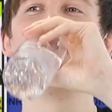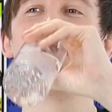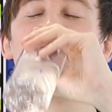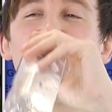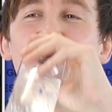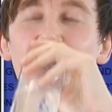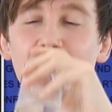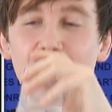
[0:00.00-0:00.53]
Bringing
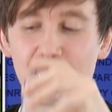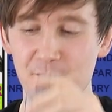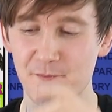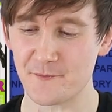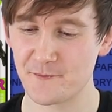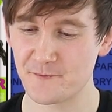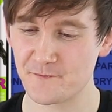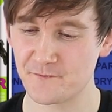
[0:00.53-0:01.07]
it back to
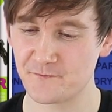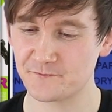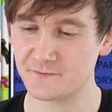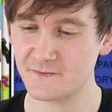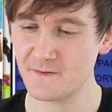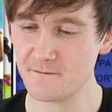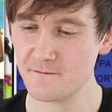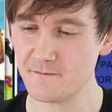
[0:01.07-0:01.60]
the science
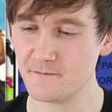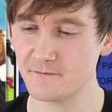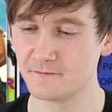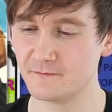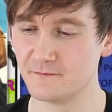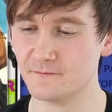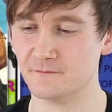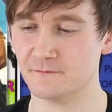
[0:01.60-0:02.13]

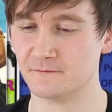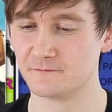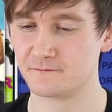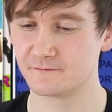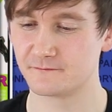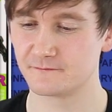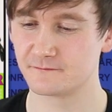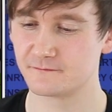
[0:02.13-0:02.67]
textbooks and putting
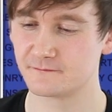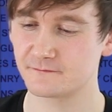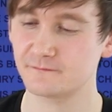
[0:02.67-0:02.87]
Fabio on